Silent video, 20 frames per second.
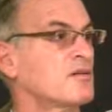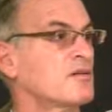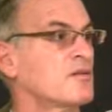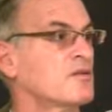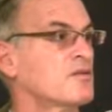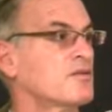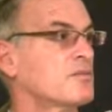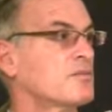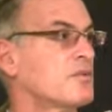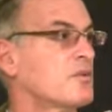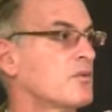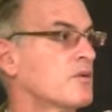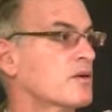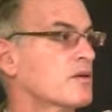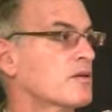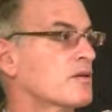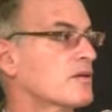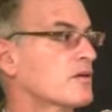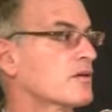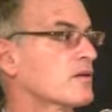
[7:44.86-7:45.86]
to
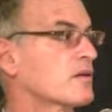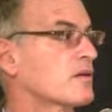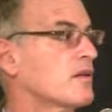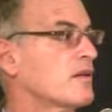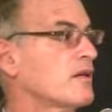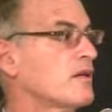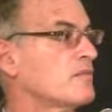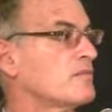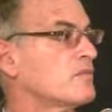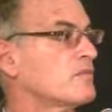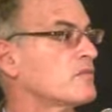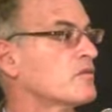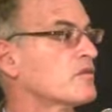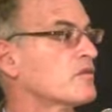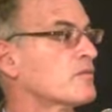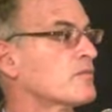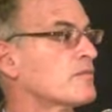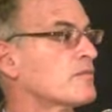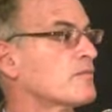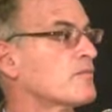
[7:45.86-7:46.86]
support their
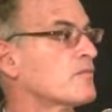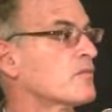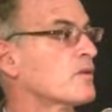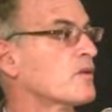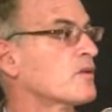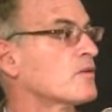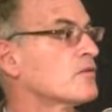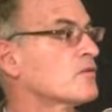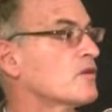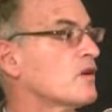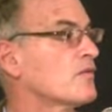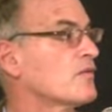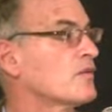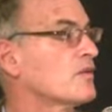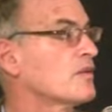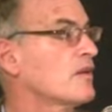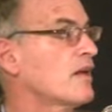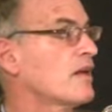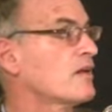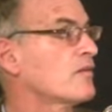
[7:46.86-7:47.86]
claims. So if
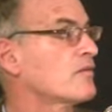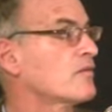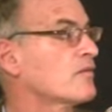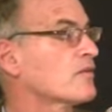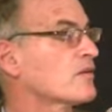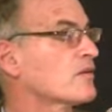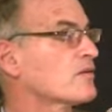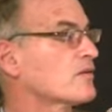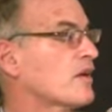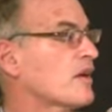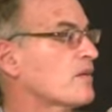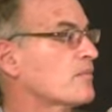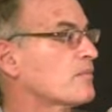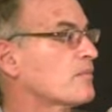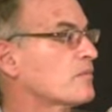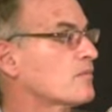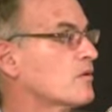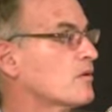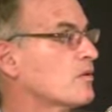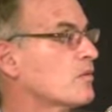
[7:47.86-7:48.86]
you take, for
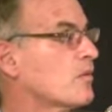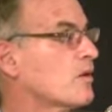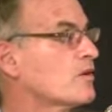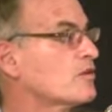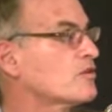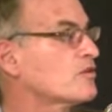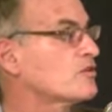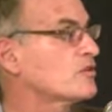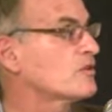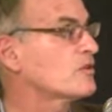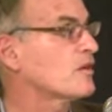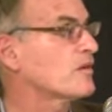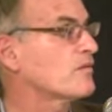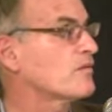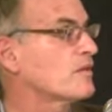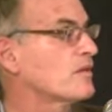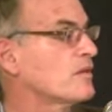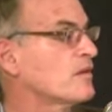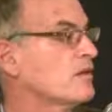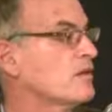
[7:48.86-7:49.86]
example, the question
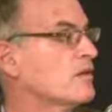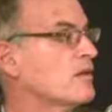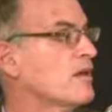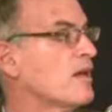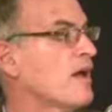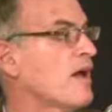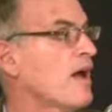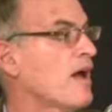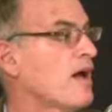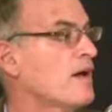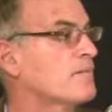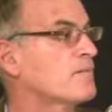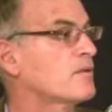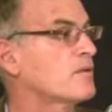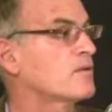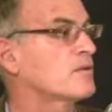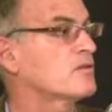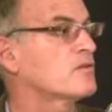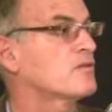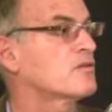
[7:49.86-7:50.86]
of the
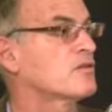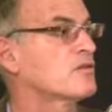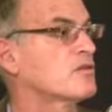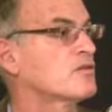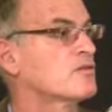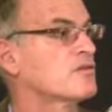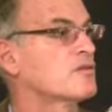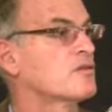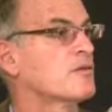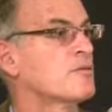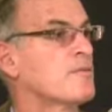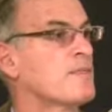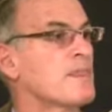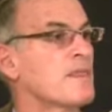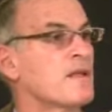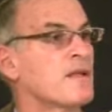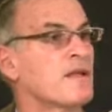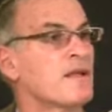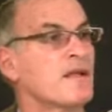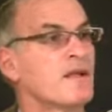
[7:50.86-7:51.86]
ambulances,
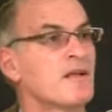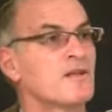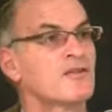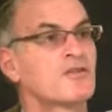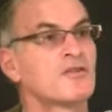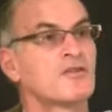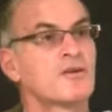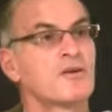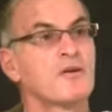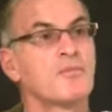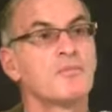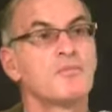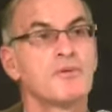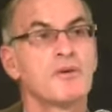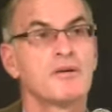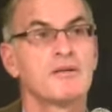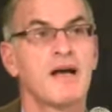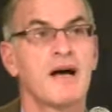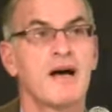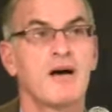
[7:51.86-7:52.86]
Israel
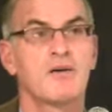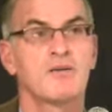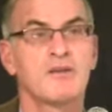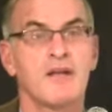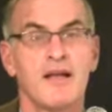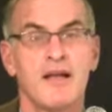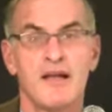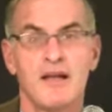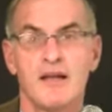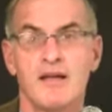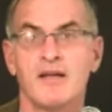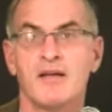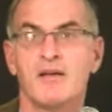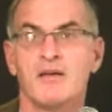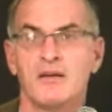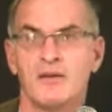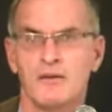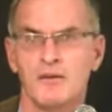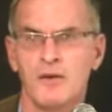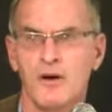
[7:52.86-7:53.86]
put out a
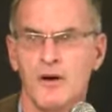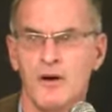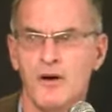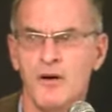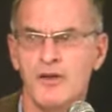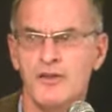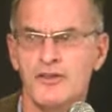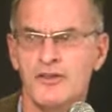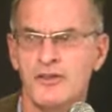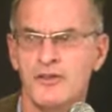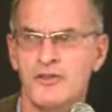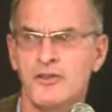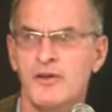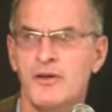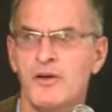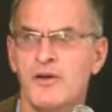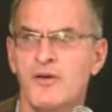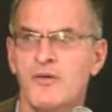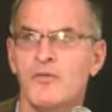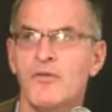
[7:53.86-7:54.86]
large
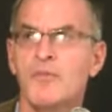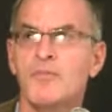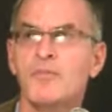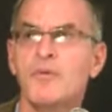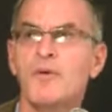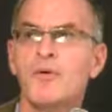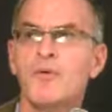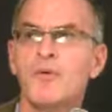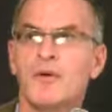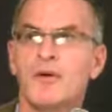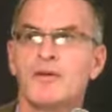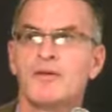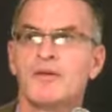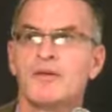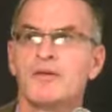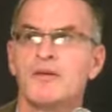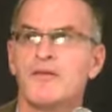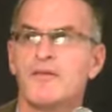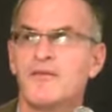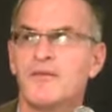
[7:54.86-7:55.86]

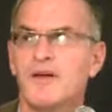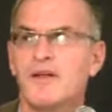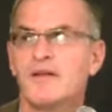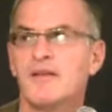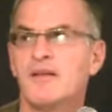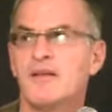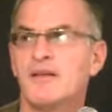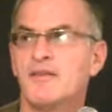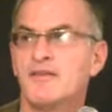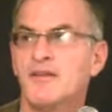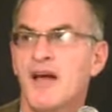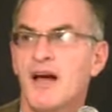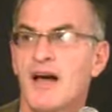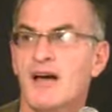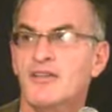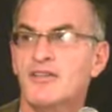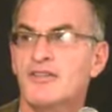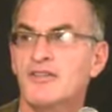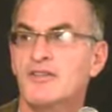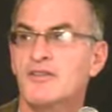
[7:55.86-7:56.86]
report defending its
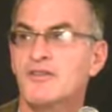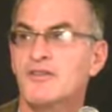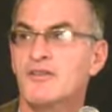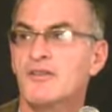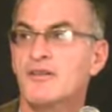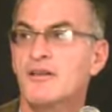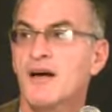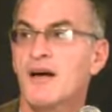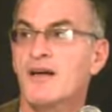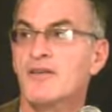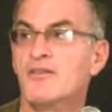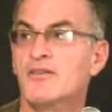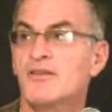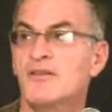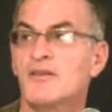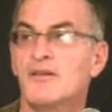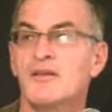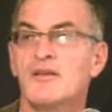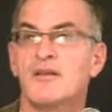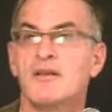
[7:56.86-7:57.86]
actions in
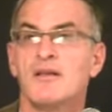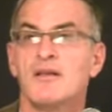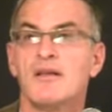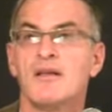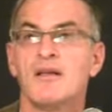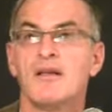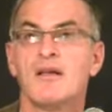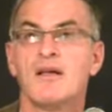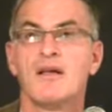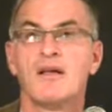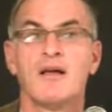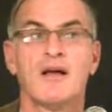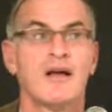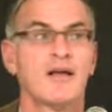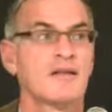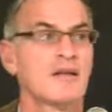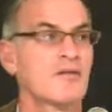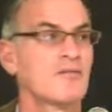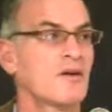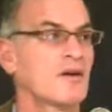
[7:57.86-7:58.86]
Gaza.
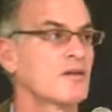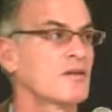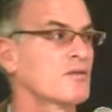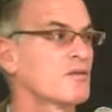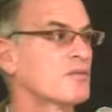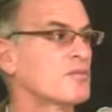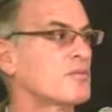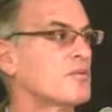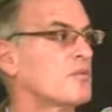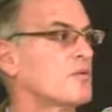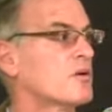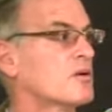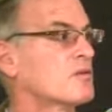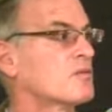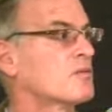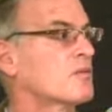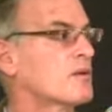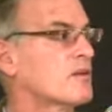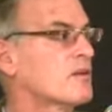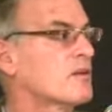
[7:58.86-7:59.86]
And I read the
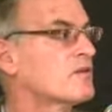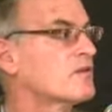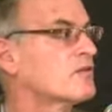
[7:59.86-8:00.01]
report with